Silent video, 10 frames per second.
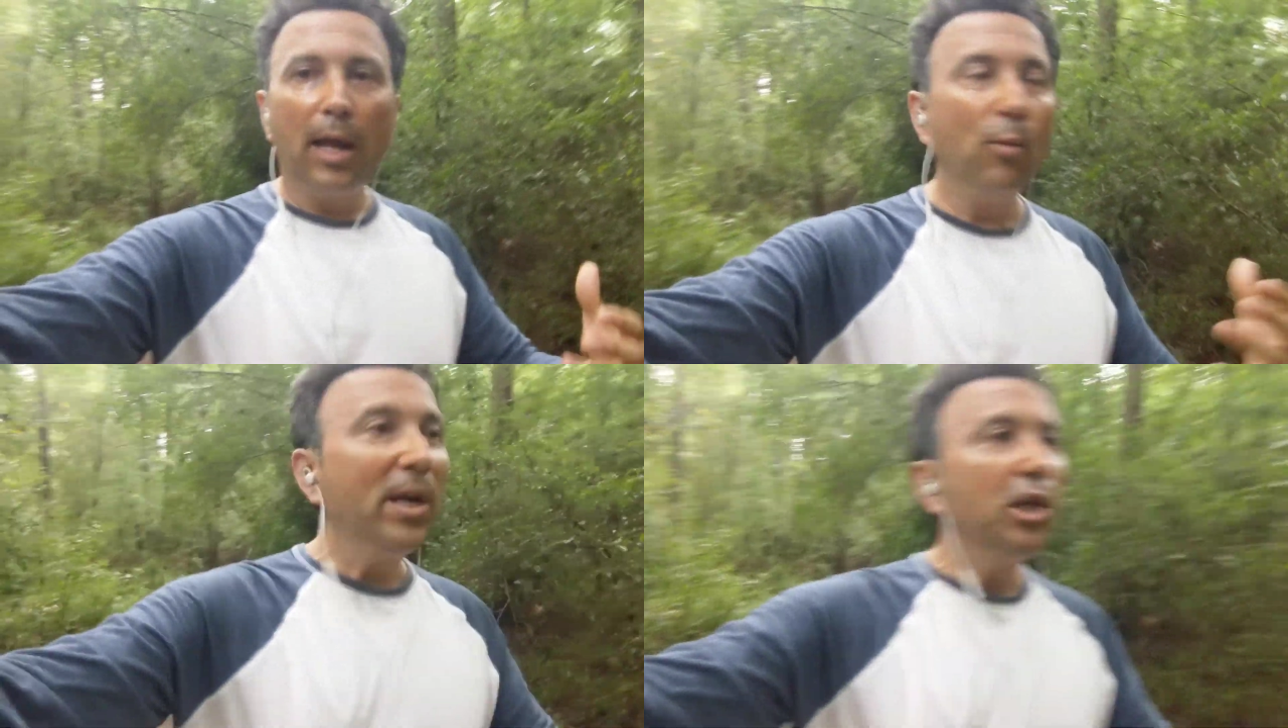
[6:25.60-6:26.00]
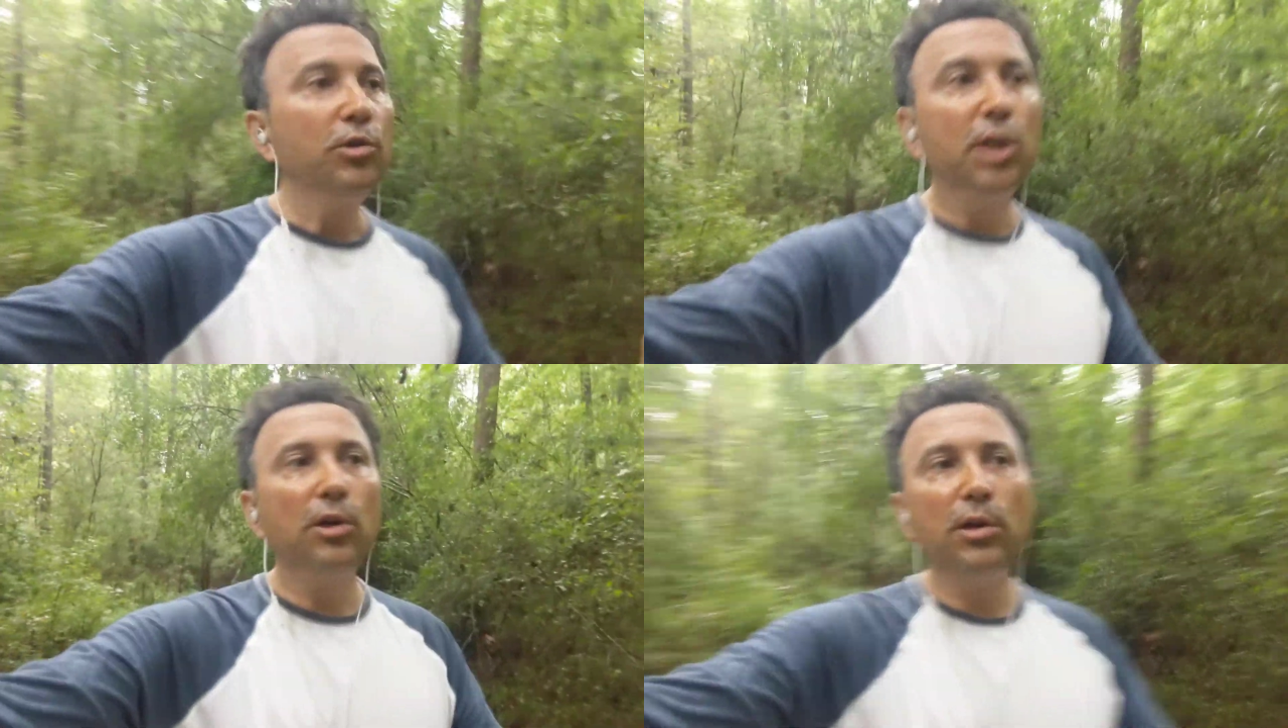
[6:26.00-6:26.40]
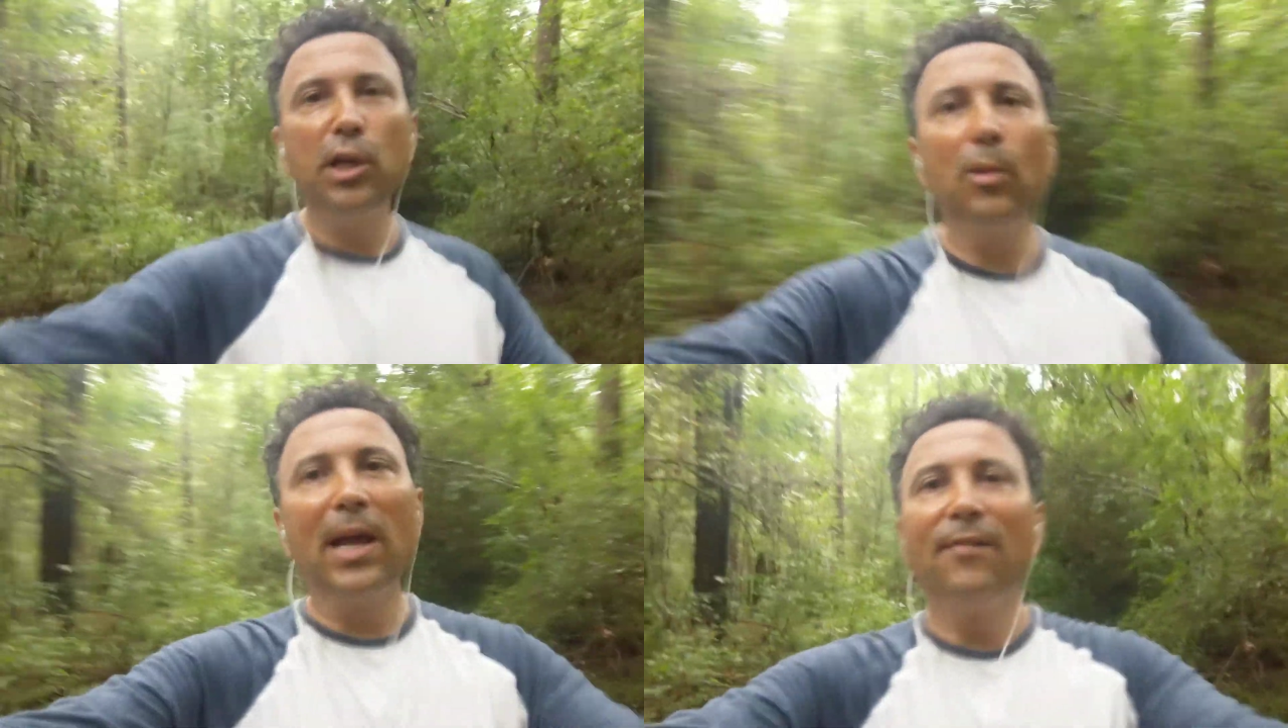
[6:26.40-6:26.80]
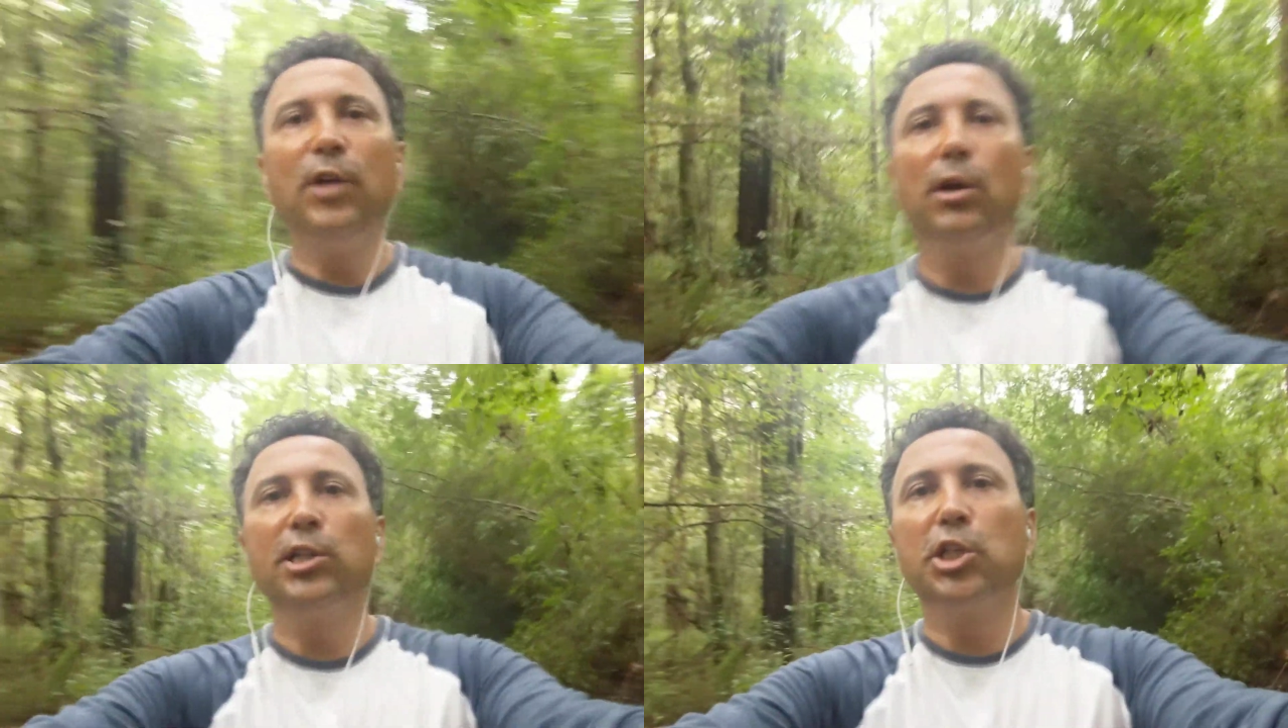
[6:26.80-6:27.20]
And when you do, what I've
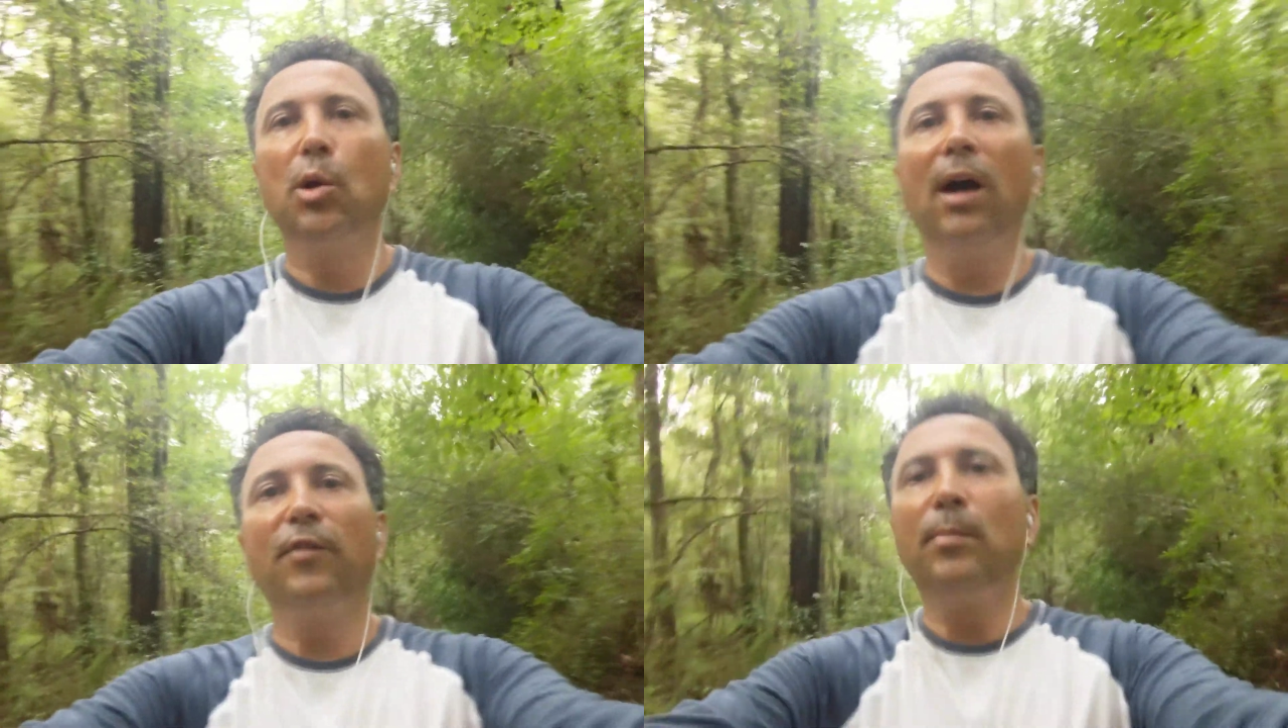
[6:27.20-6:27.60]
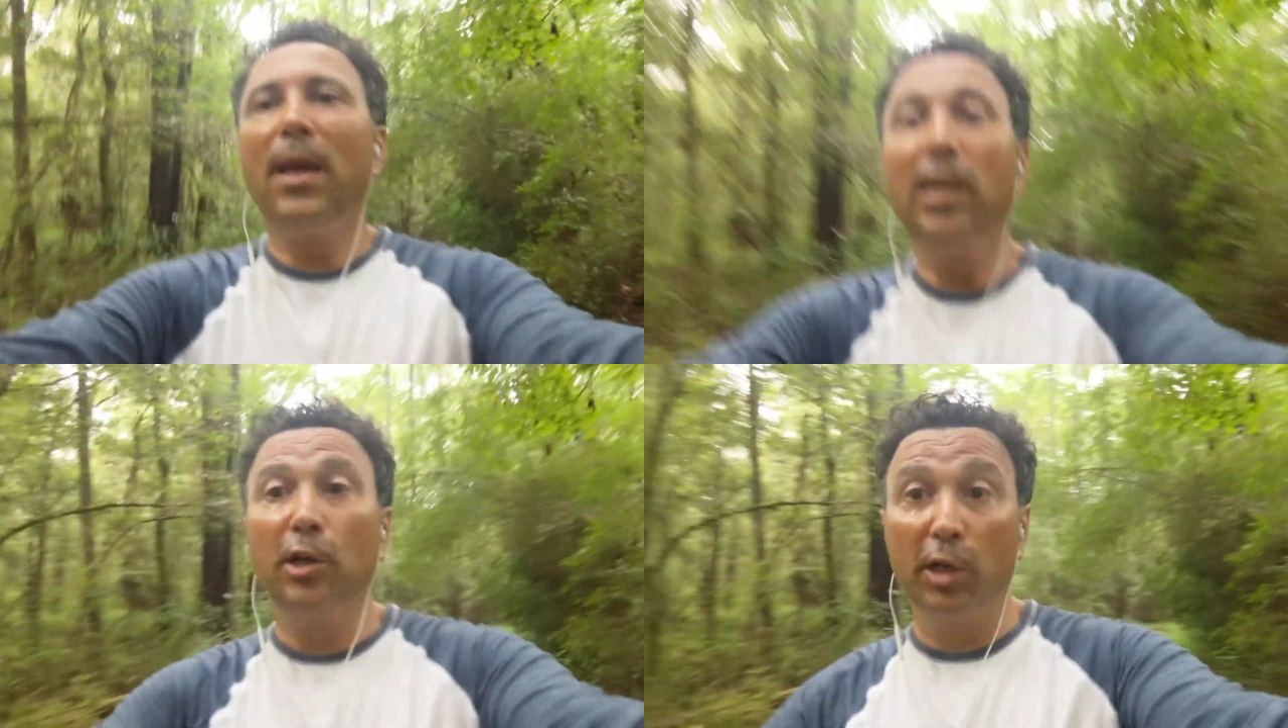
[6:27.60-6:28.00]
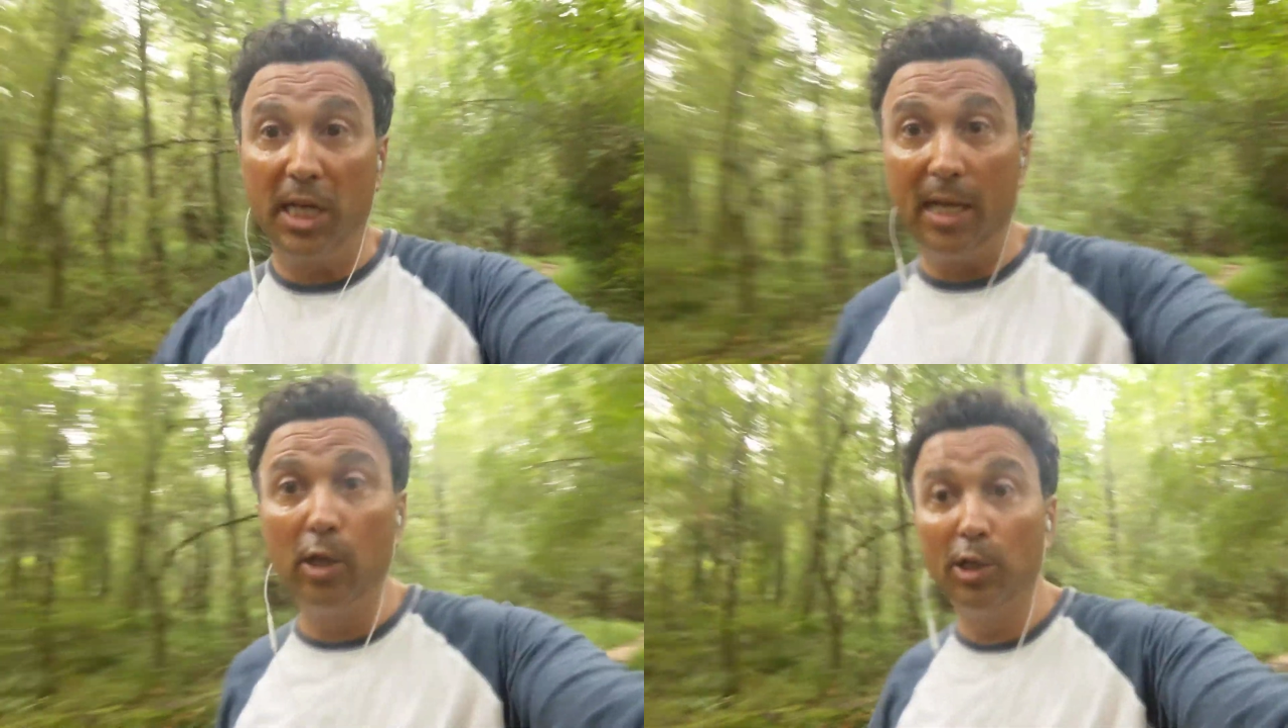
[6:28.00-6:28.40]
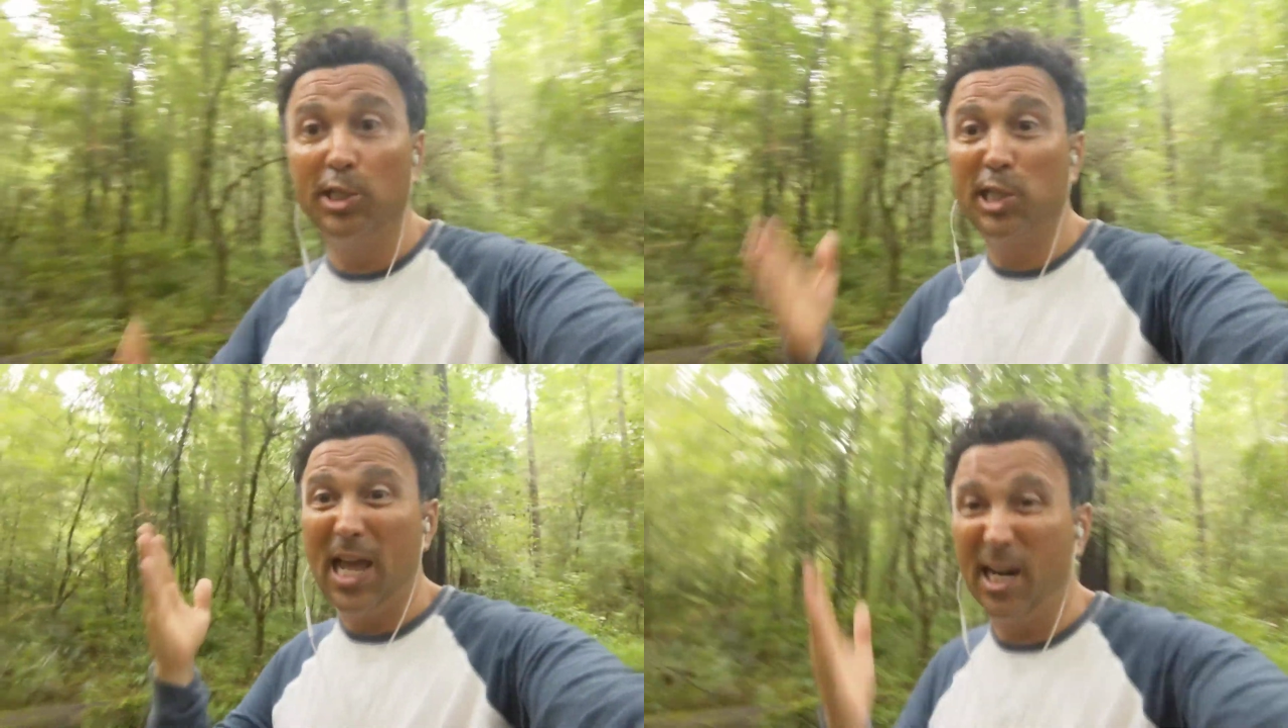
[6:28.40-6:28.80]
noticed, you often make your
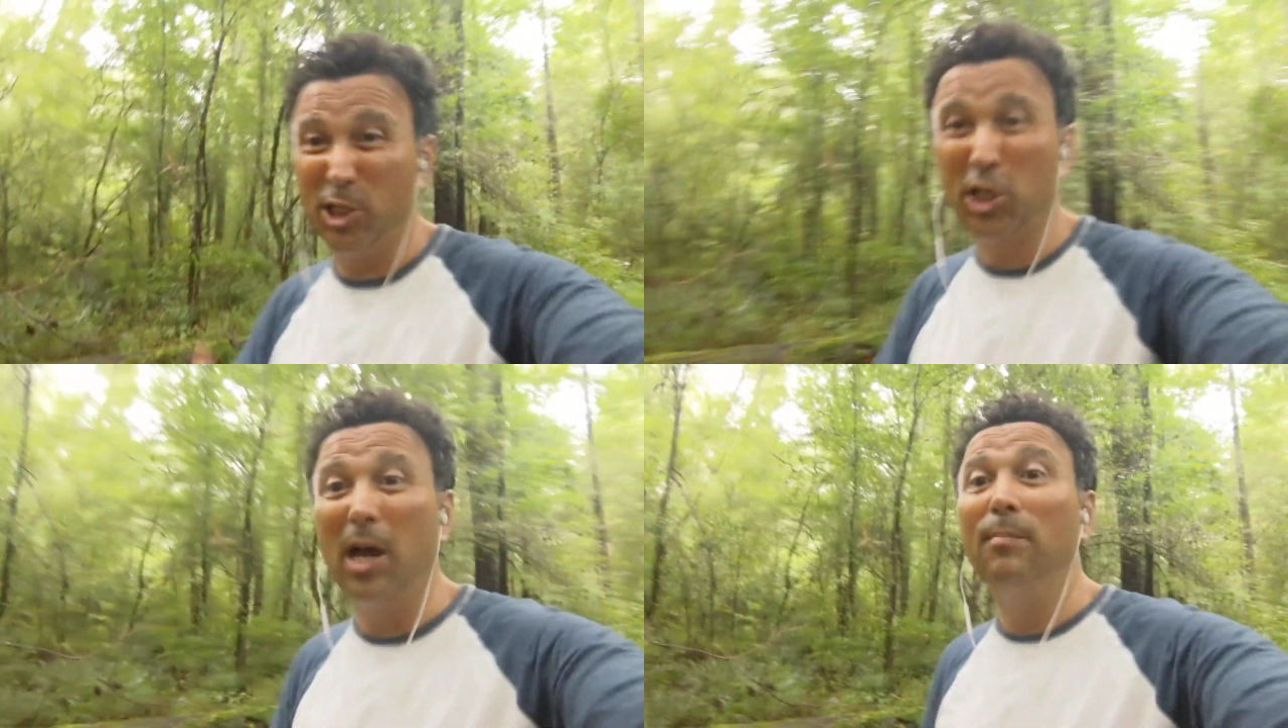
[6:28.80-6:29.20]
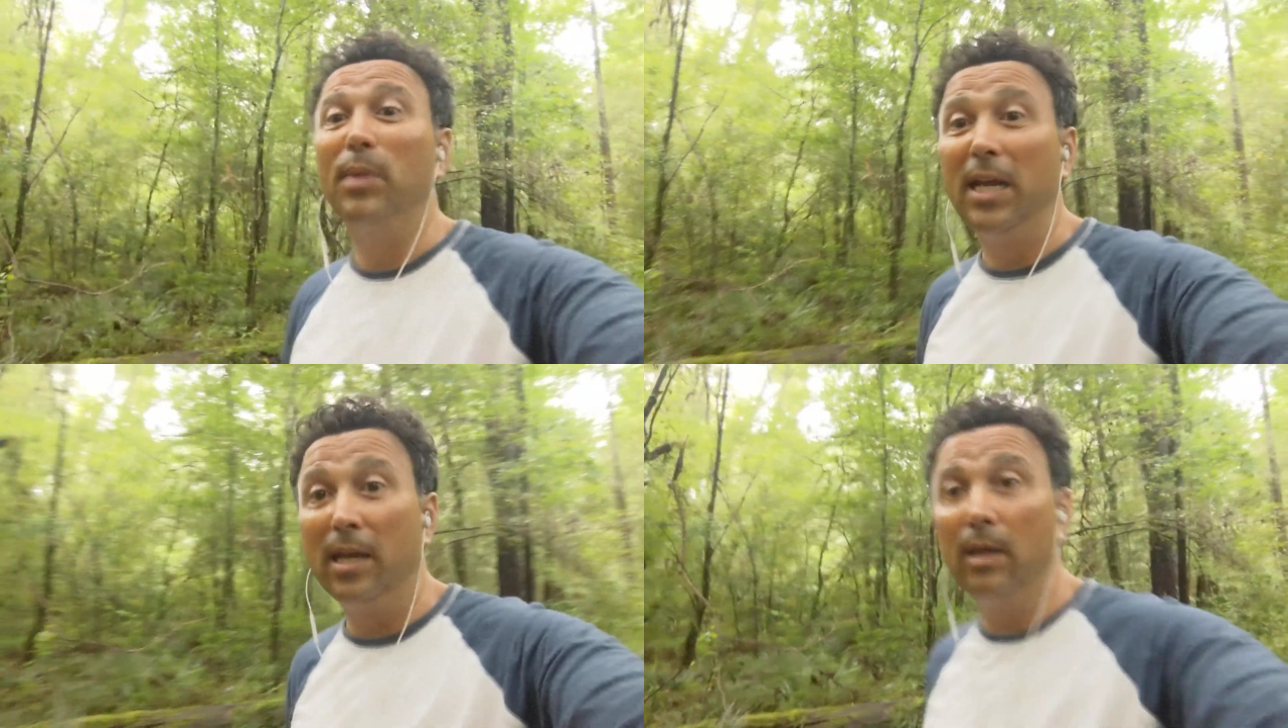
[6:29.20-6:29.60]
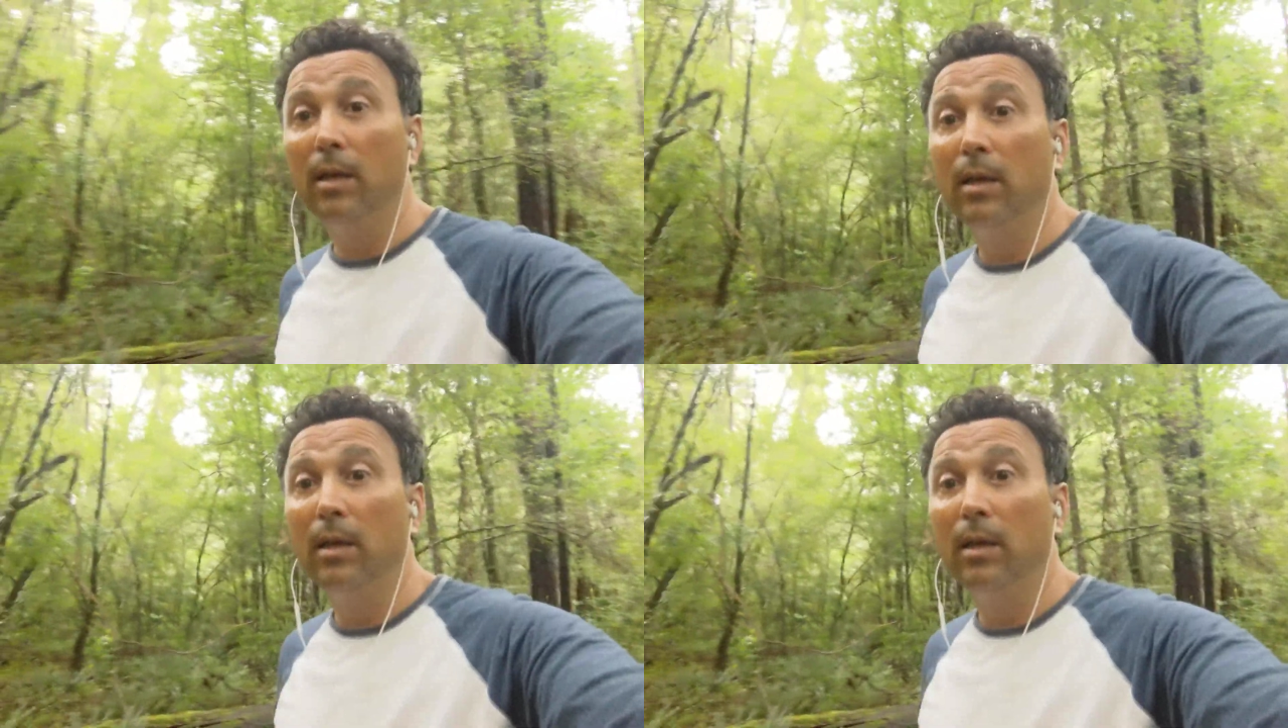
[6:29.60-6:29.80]
deal/company,